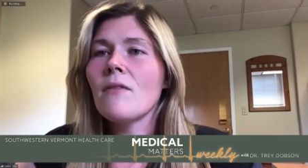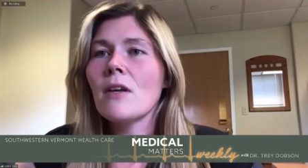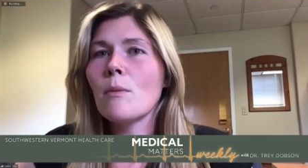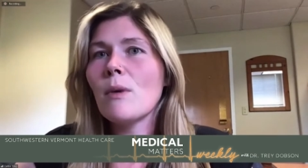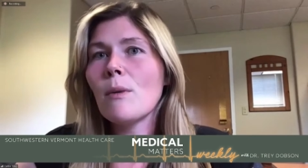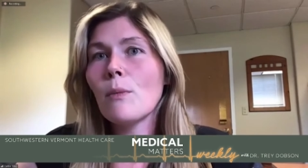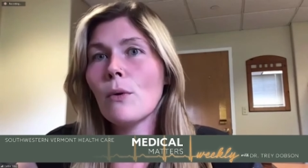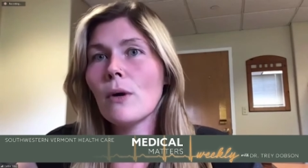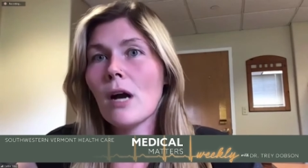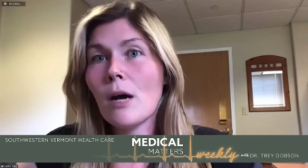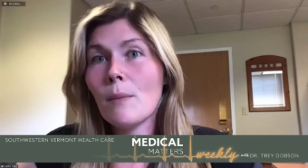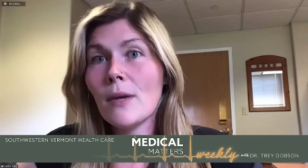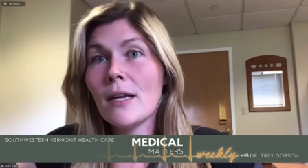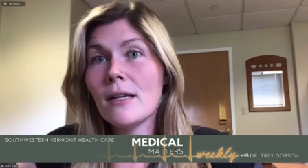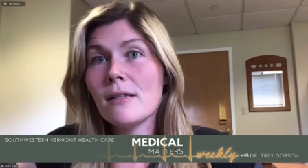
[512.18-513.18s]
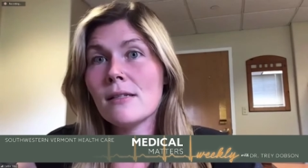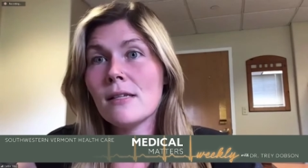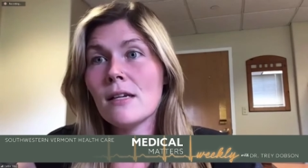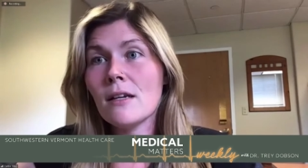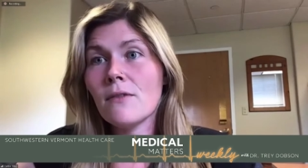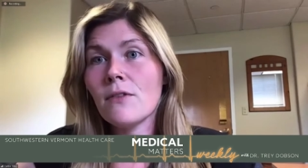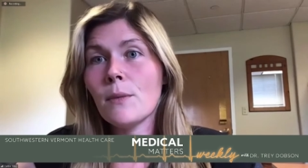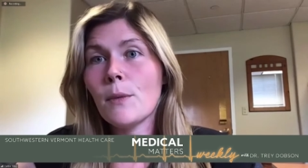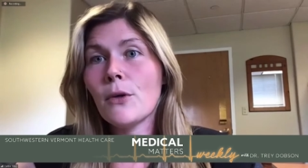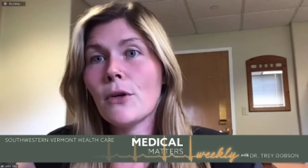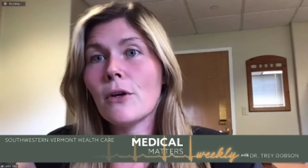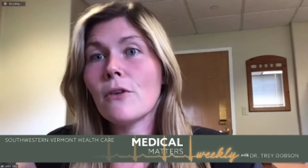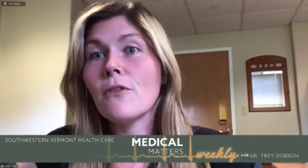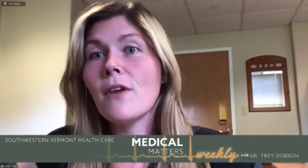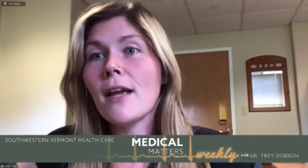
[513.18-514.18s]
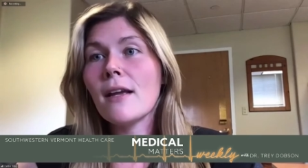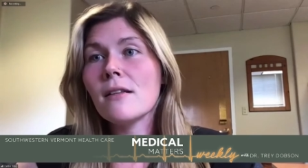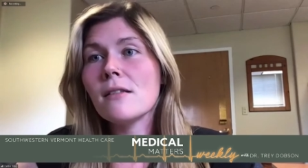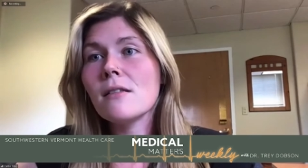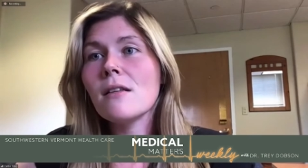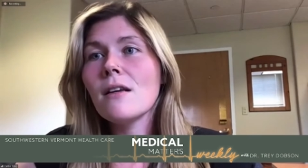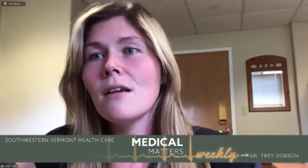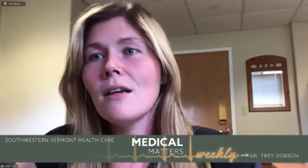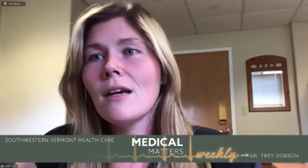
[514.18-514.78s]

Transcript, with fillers: having people come in and seeing a familiar face